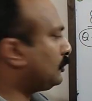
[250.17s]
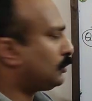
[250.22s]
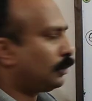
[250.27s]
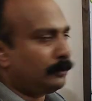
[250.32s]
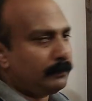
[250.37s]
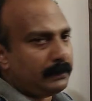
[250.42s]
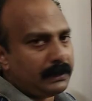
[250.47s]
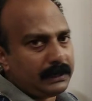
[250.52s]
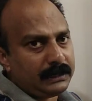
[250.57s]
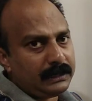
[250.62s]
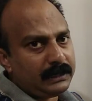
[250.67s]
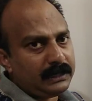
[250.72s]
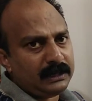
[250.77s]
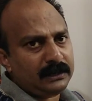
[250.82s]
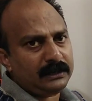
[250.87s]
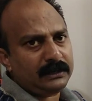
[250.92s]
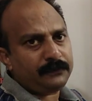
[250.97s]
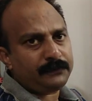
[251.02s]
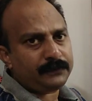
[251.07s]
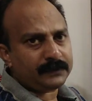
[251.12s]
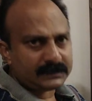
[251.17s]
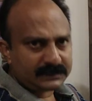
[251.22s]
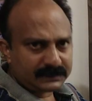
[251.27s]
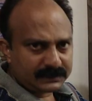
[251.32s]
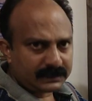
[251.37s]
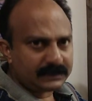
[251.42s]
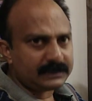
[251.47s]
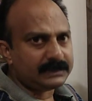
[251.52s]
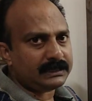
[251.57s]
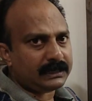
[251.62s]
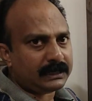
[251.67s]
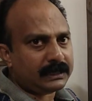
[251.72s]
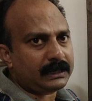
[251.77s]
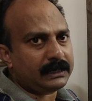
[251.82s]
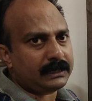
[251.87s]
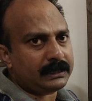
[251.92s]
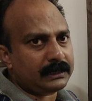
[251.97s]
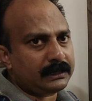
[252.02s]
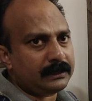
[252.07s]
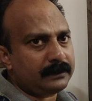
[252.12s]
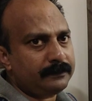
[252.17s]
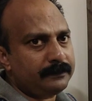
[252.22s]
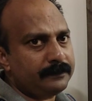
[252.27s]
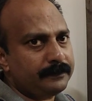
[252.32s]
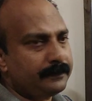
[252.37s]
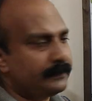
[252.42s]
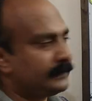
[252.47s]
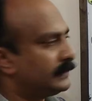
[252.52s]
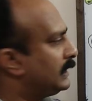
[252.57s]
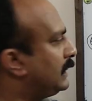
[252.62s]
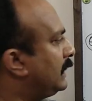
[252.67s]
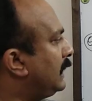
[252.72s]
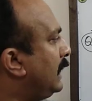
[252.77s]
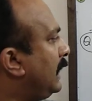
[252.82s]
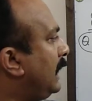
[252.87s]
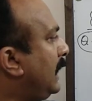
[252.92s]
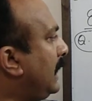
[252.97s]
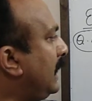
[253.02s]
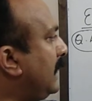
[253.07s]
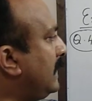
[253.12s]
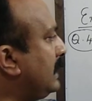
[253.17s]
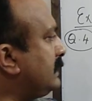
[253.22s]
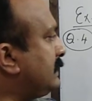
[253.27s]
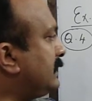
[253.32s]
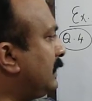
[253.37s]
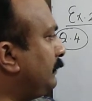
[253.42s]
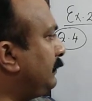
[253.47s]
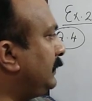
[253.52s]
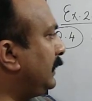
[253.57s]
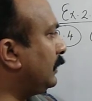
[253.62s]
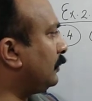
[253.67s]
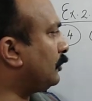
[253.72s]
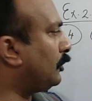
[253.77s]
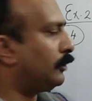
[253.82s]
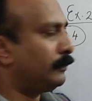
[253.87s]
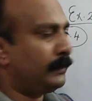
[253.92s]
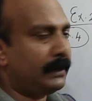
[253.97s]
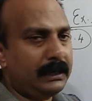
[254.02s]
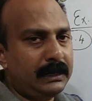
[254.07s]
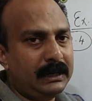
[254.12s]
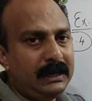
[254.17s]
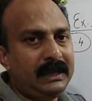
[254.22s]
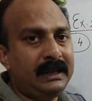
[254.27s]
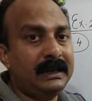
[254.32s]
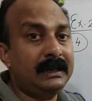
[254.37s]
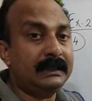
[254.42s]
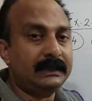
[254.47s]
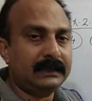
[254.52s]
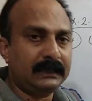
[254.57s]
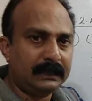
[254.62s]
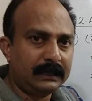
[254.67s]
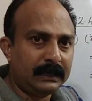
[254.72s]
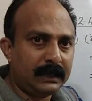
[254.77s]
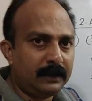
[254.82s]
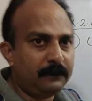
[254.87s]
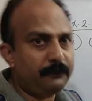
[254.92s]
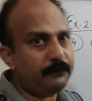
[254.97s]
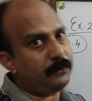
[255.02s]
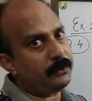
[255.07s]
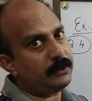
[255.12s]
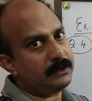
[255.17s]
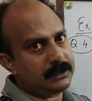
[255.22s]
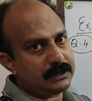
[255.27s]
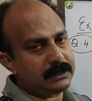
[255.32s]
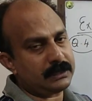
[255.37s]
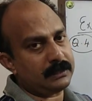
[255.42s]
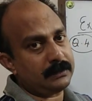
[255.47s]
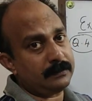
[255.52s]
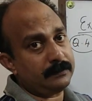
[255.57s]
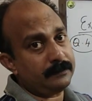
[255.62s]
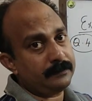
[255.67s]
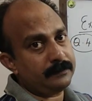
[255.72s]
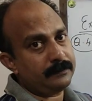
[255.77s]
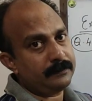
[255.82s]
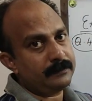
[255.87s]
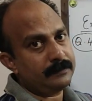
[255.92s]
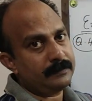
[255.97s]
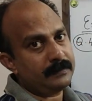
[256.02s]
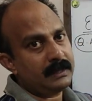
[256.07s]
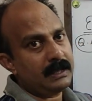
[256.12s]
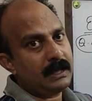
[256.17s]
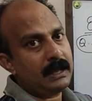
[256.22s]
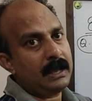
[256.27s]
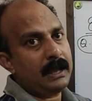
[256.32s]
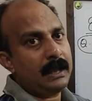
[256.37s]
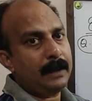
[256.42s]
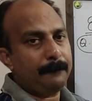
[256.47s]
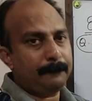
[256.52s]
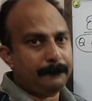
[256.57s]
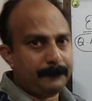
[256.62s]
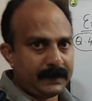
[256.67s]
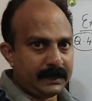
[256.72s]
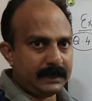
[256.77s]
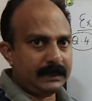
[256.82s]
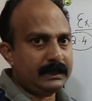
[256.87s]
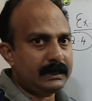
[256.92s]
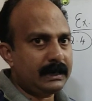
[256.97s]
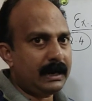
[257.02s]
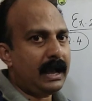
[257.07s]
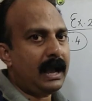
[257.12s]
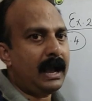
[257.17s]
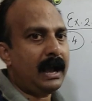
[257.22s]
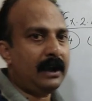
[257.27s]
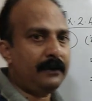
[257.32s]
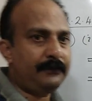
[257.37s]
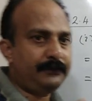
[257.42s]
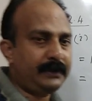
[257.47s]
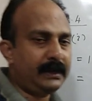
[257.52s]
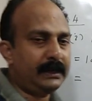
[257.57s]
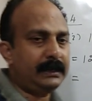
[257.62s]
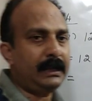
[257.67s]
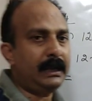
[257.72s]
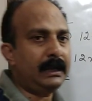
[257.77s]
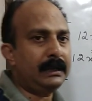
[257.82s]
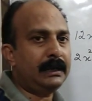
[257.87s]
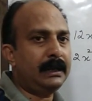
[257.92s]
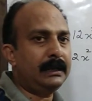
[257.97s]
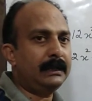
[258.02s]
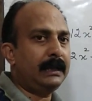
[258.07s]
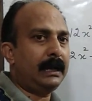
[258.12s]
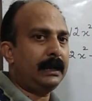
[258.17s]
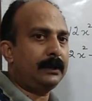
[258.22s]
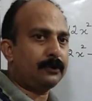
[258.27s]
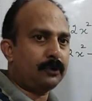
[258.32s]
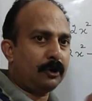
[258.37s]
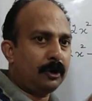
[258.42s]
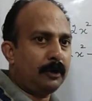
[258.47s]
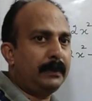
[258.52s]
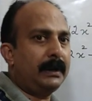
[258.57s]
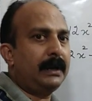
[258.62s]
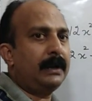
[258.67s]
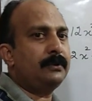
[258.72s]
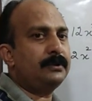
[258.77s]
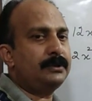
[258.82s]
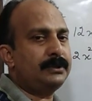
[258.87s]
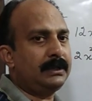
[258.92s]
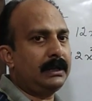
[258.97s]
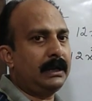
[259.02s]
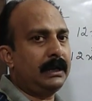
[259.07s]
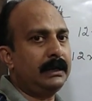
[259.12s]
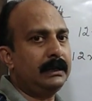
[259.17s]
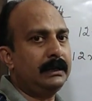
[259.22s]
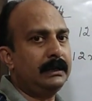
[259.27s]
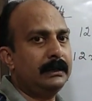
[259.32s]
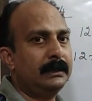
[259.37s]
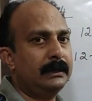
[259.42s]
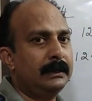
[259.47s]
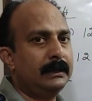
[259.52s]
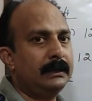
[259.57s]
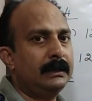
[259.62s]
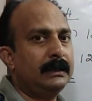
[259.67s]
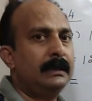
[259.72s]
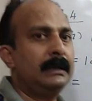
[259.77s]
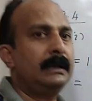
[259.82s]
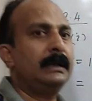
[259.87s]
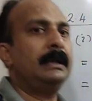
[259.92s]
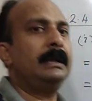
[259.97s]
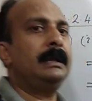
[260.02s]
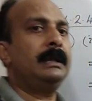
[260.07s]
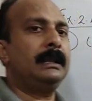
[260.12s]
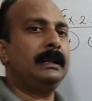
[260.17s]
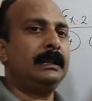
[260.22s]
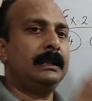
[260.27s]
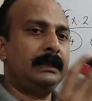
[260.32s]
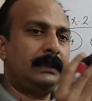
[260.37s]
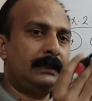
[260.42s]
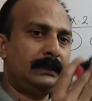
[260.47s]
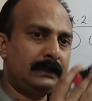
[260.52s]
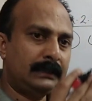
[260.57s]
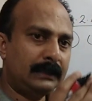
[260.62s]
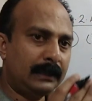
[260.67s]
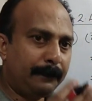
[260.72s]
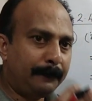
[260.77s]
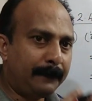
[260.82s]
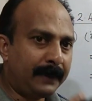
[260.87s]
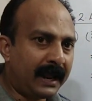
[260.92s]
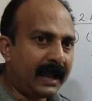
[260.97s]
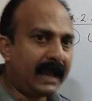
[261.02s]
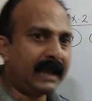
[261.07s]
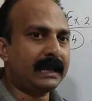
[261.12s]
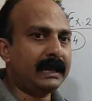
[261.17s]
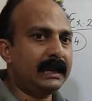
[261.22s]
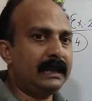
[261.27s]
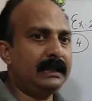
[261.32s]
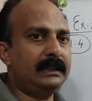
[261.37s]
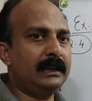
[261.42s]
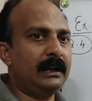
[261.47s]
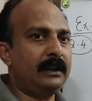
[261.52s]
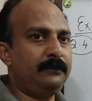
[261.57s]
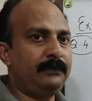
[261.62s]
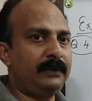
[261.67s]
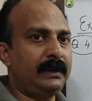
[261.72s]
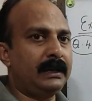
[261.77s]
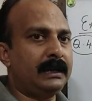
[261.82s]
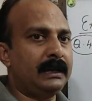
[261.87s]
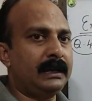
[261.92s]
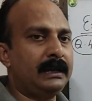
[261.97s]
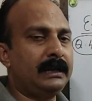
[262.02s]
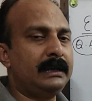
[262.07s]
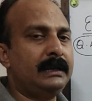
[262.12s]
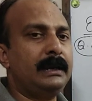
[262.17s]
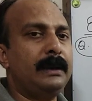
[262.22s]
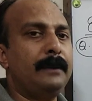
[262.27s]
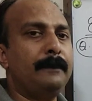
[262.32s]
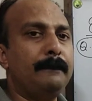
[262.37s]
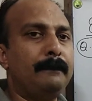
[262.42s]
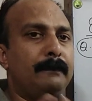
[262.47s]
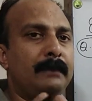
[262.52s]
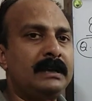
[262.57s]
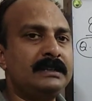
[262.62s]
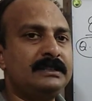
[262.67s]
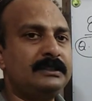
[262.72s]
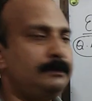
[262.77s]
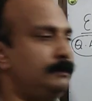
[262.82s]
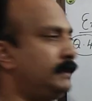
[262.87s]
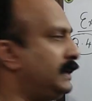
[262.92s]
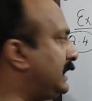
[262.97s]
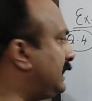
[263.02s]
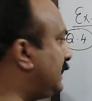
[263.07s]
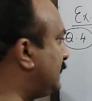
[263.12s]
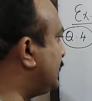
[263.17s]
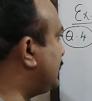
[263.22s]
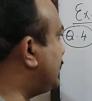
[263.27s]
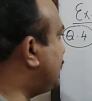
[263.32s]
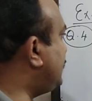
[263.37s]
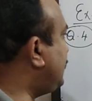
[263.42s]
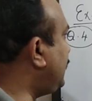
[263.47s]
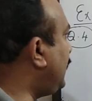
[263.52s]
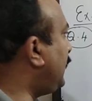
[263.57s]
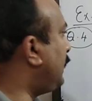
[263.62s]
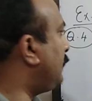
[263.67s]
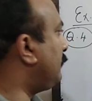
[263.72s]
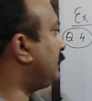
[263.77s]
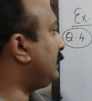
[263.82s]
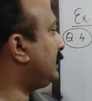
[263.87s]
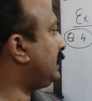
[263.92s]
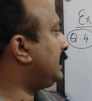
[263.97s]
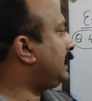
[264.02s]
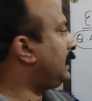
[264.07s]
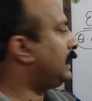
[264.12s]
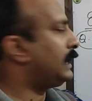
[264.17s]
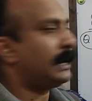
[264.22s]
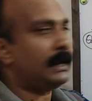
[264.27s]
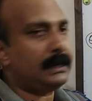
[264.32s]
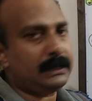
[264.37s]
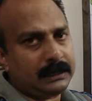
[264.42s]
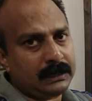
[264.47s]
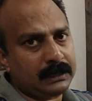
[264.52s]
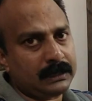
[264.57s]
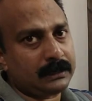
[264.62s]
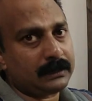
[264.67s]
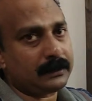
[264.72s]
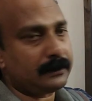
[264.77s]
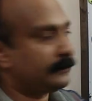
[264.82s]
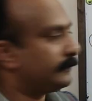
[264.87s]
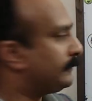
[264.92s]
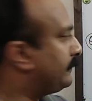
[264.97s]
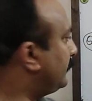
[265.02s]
common in the first and second term and something common in third and fourth term. But after taking that common outside, the bracket that we get must be same here and here.